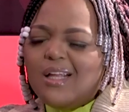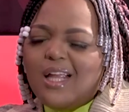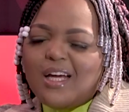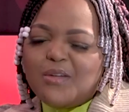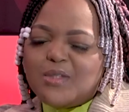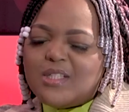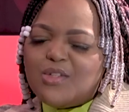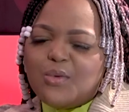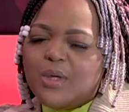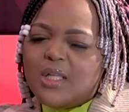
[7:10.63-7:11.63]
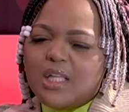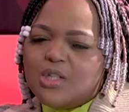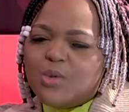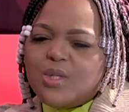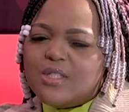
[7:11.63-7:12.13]
Like it was such a weird thing.
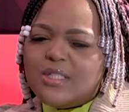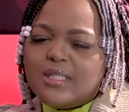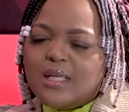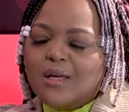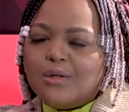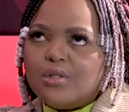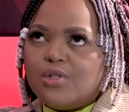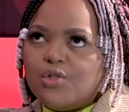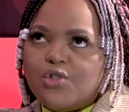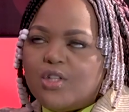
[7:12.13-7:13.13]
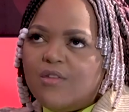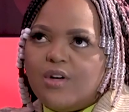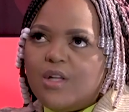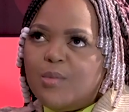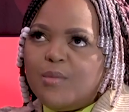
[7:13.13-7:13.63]
She always used to say, "Dude, you're never
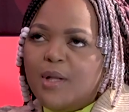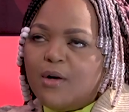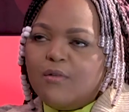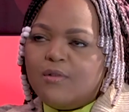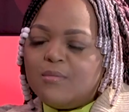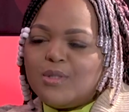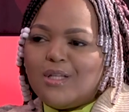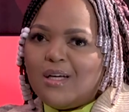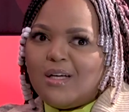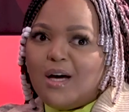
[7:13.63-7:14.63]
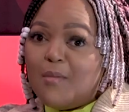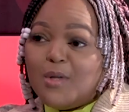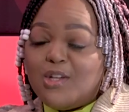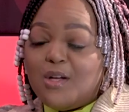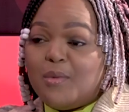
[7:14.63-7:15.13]
gonna be Black Coffee." I'm just like, I'm
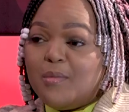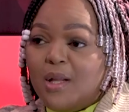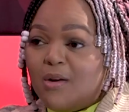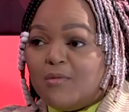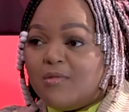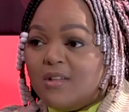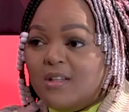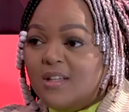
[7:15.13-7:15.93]
not trying to be Black Coffee.